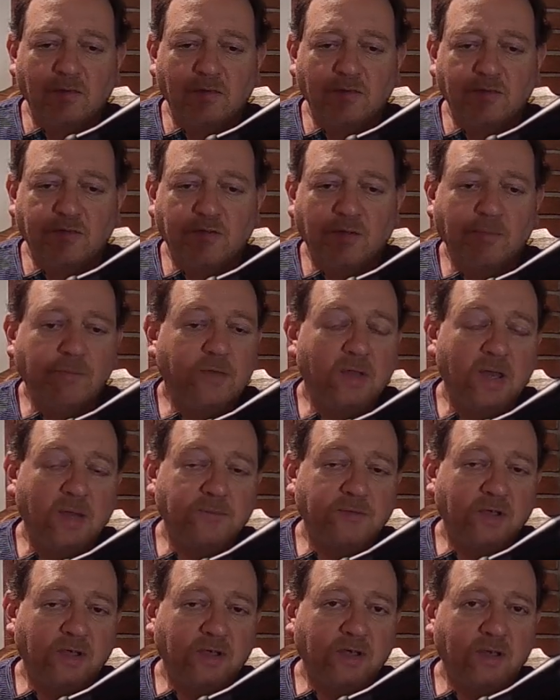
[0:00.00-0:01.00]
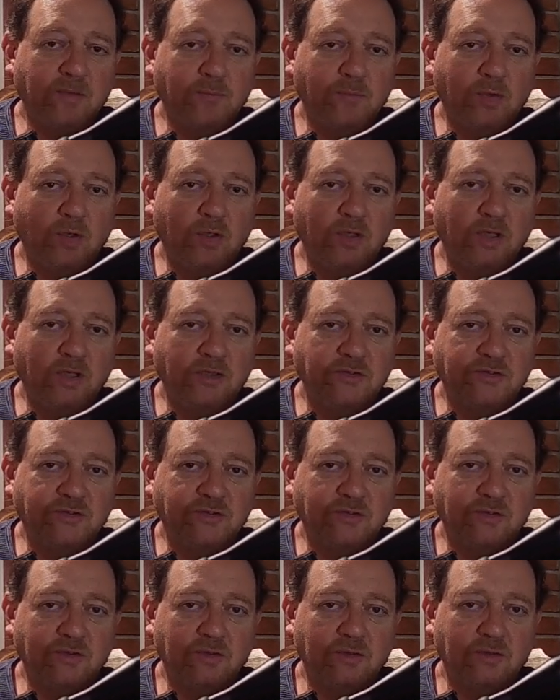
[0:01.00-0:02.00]
sometimes I get
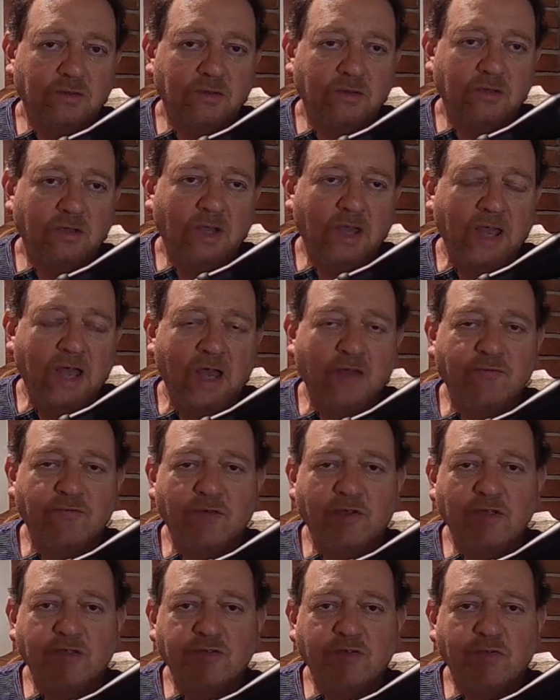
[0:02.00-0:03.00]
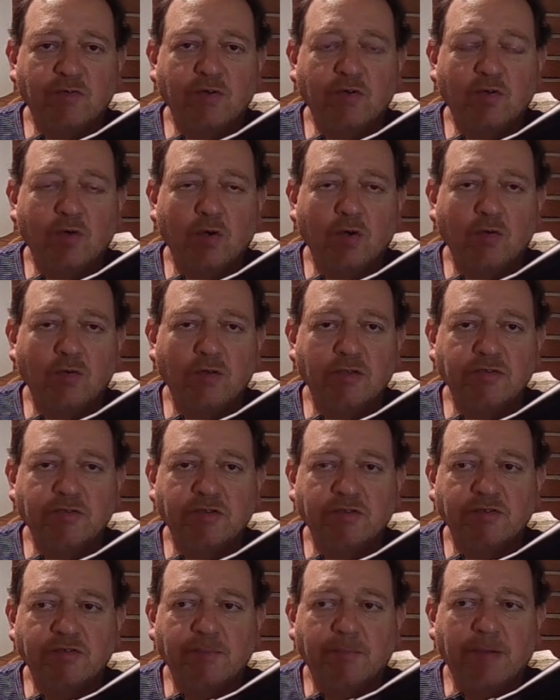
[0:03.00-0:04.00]
bullets a 1/2 inch, 3/4
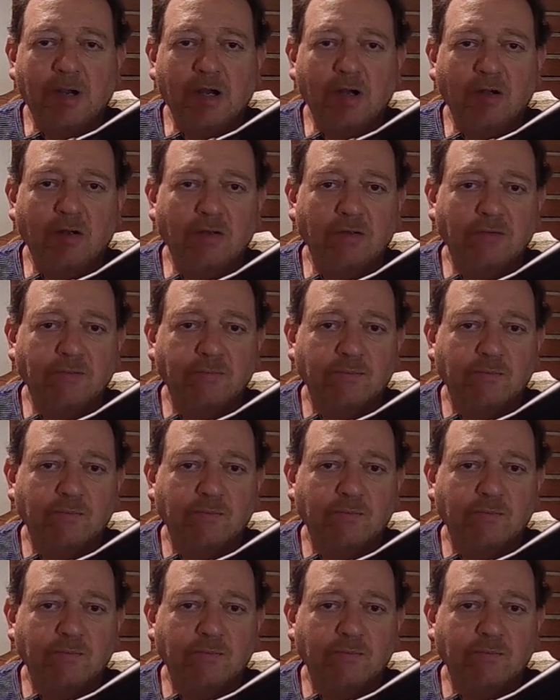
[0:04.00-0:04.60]
inches apart,